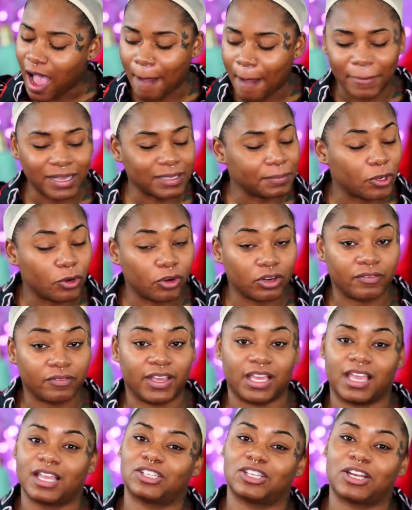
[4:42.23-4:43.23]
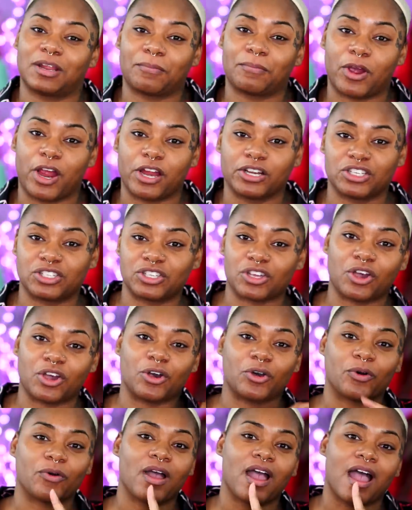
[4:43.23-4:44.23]
I'm about to be going on vacation in March,
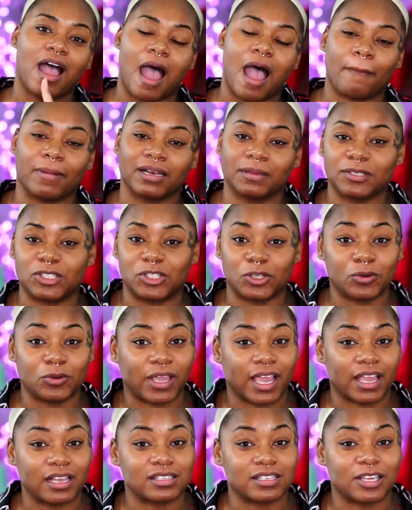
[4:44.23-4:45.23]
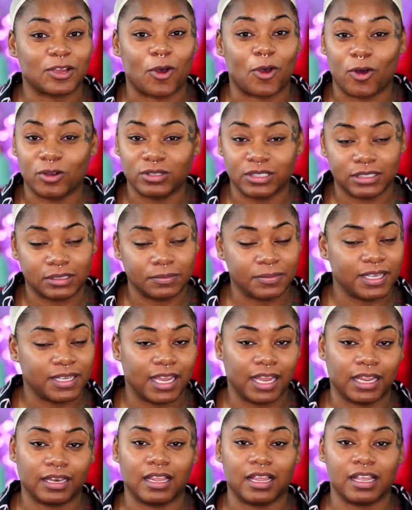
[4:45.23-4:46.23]
so I'm going to be showcasing all types of
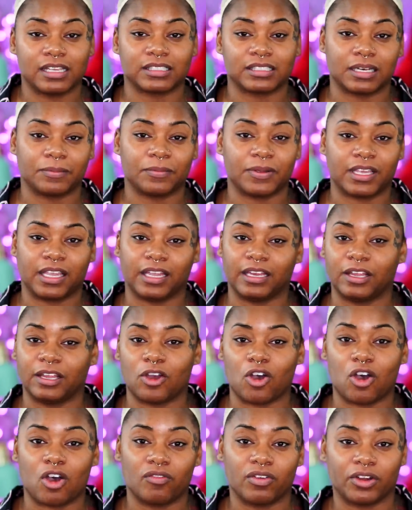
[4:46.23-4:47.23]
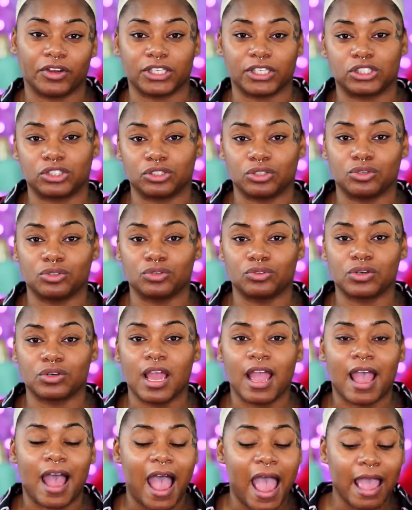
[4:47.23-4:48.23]
bikinis and a bikini haul very
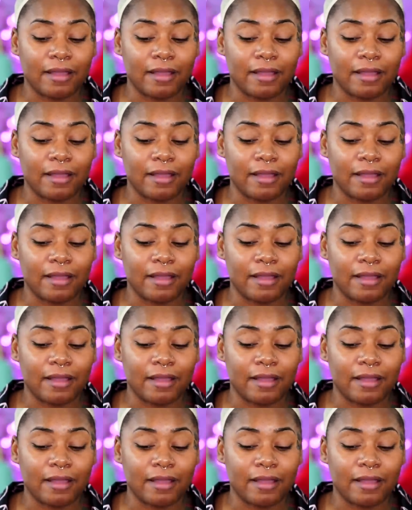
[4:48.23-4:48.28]
soon.